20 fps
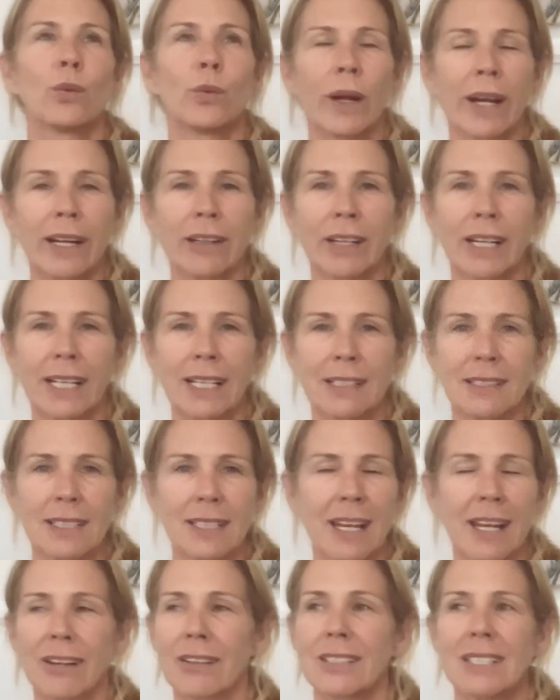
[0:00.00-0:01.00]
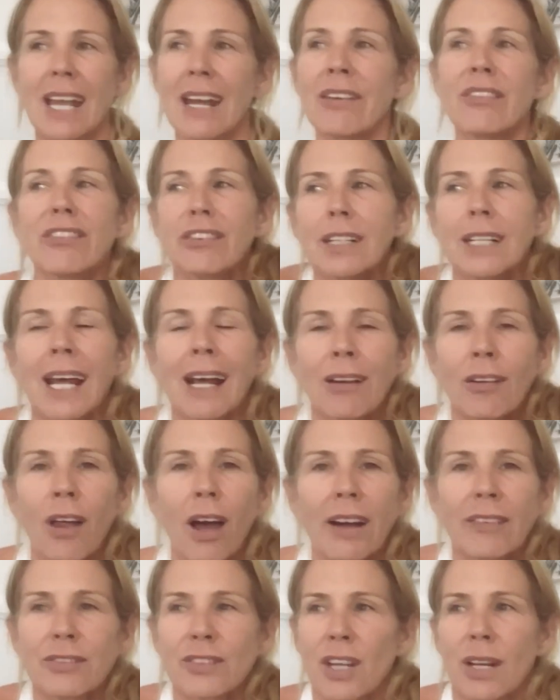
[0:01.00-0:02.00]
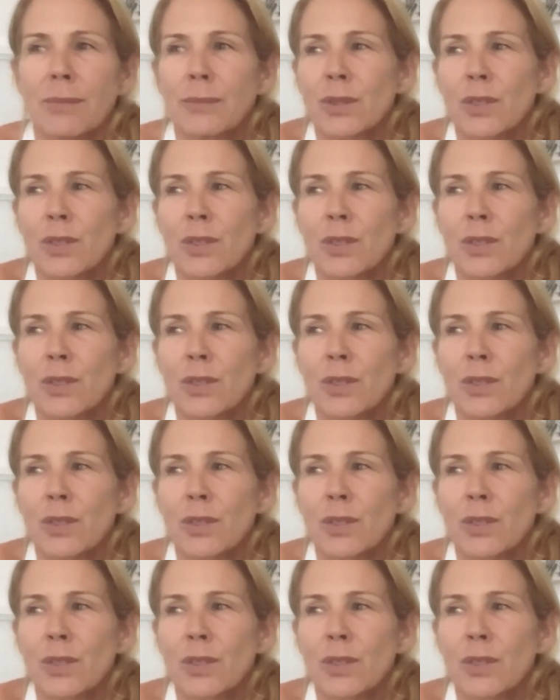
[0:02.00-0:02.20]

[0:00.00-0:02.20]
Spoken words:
where it is in Aries, ever in our lifetime.